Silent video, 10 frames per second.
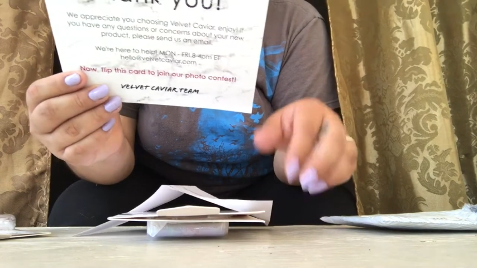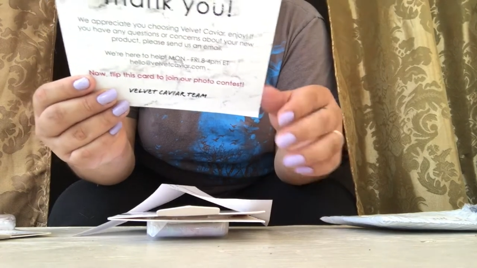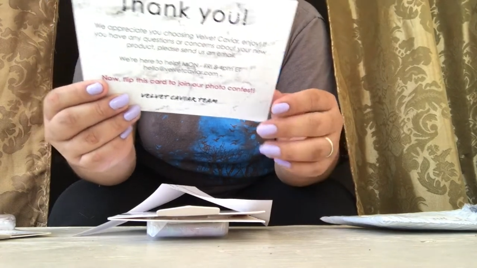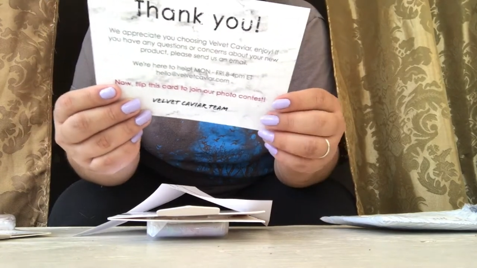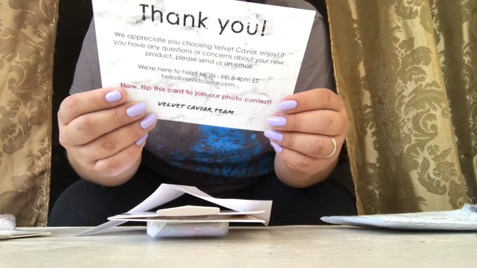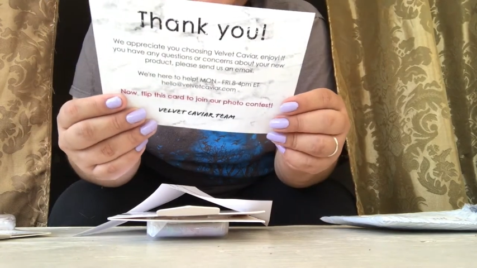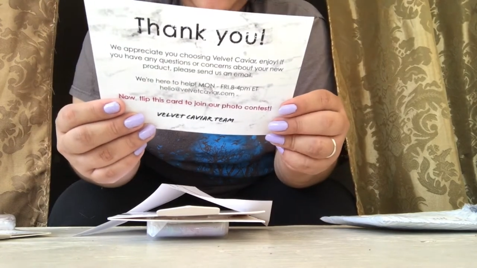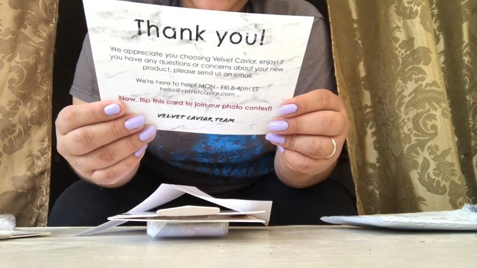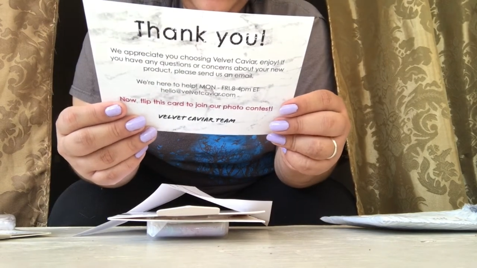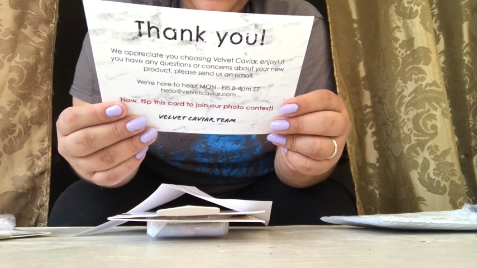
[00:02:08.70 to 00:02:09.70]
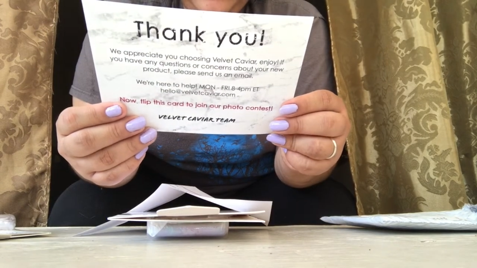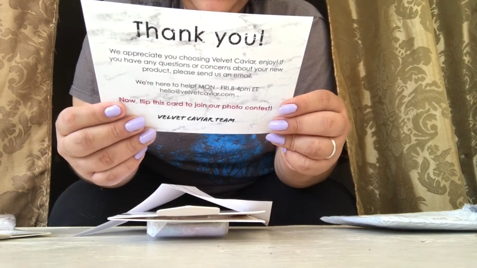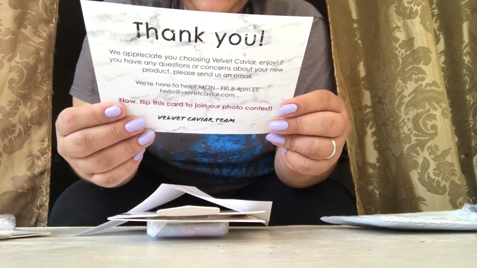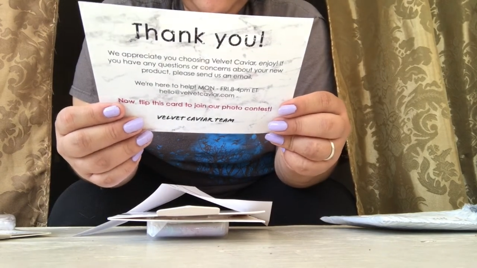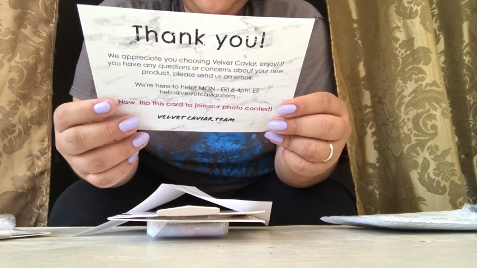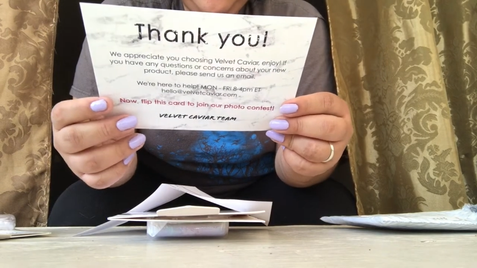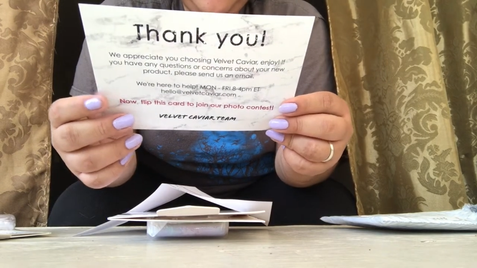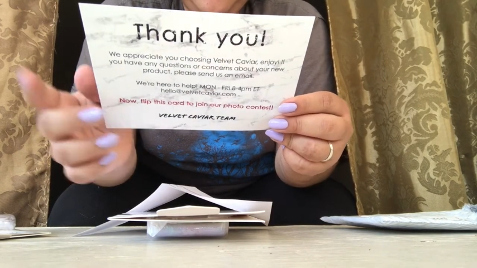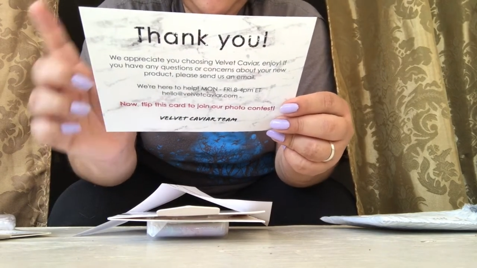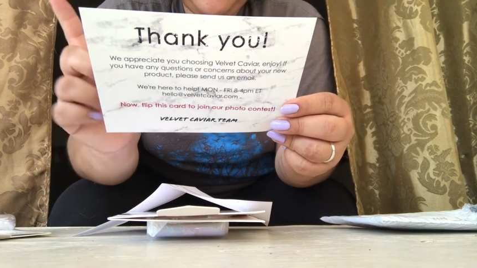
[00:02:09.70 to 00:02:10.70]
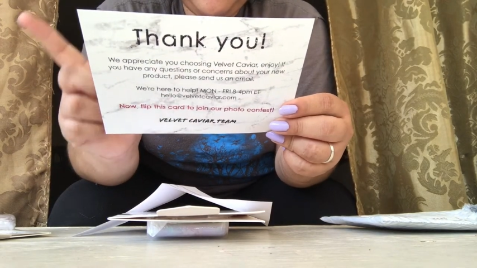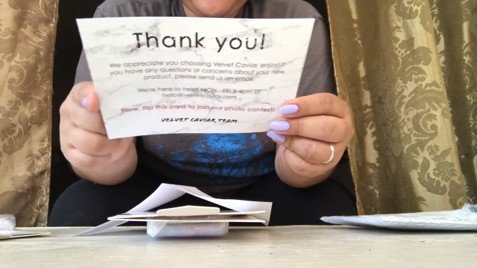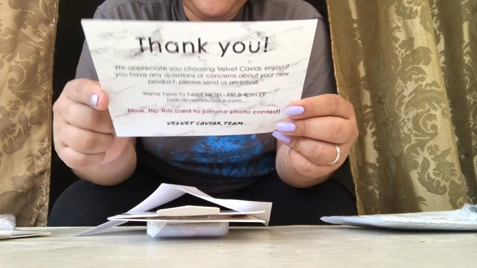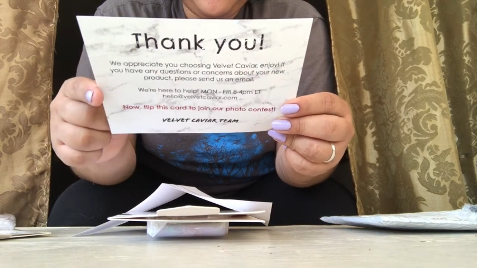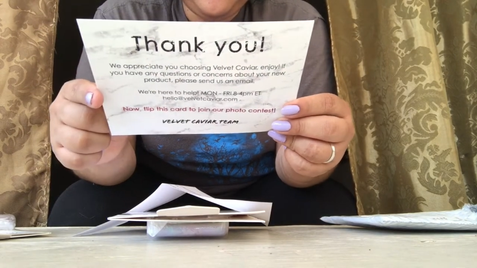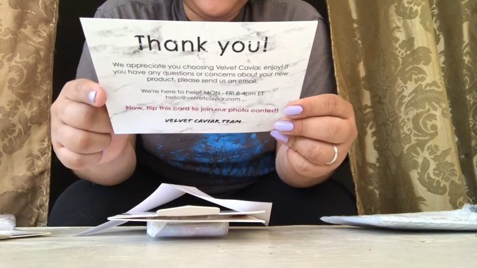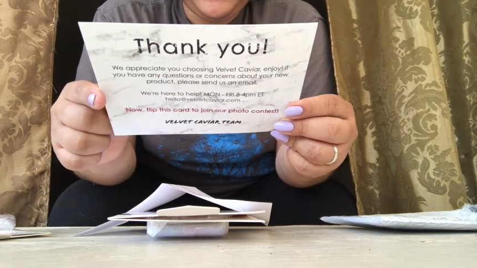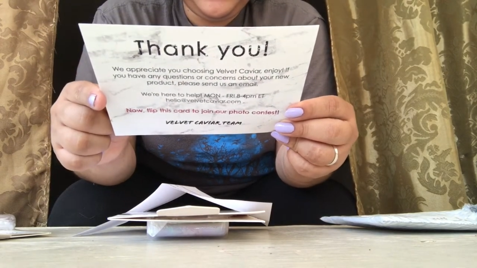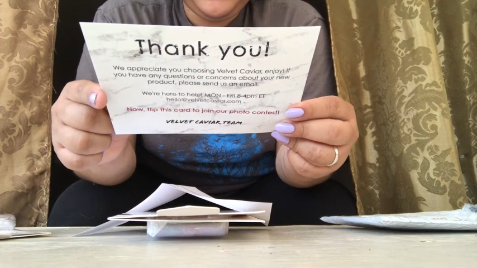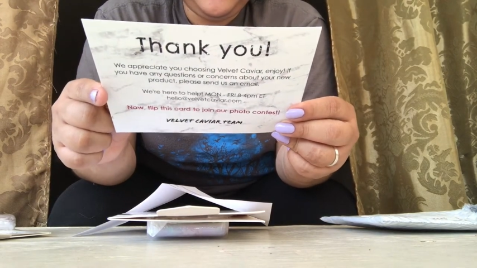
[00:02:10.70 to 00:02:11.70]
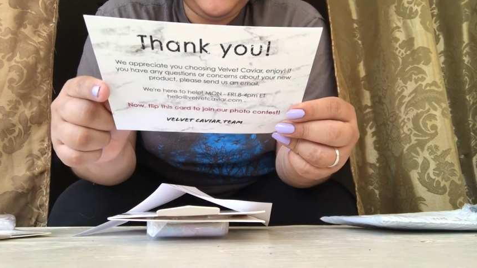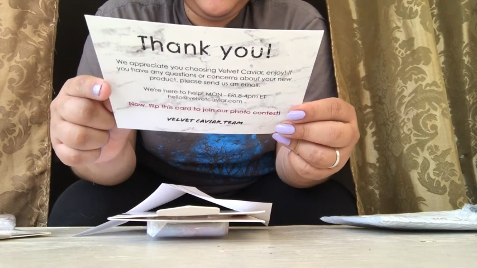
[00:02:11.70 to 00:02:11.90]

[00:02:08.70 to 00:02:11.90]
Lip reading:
No face is visible, so there are no lips to read.